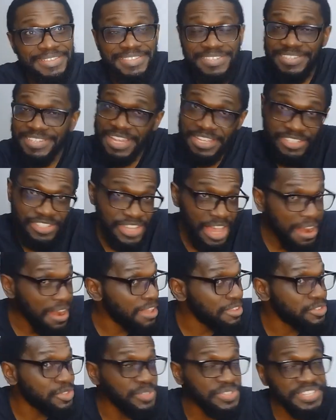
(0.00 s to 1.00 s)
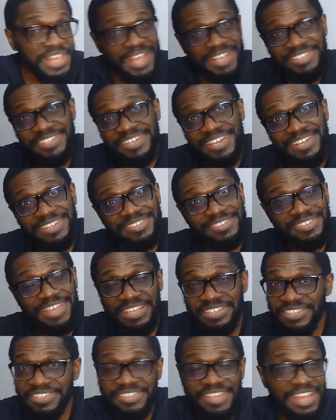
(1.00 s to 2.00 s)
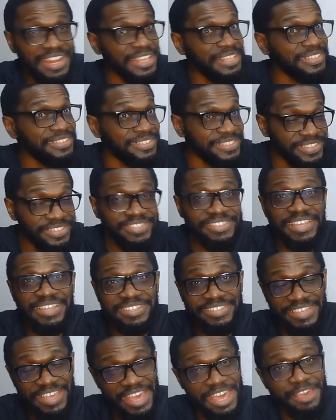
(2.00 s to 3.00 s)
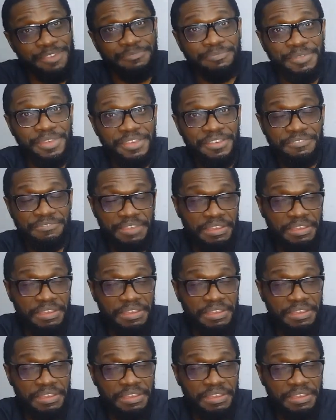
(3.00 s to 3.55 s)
shout out to Sanchez. Sanchez had a decent game.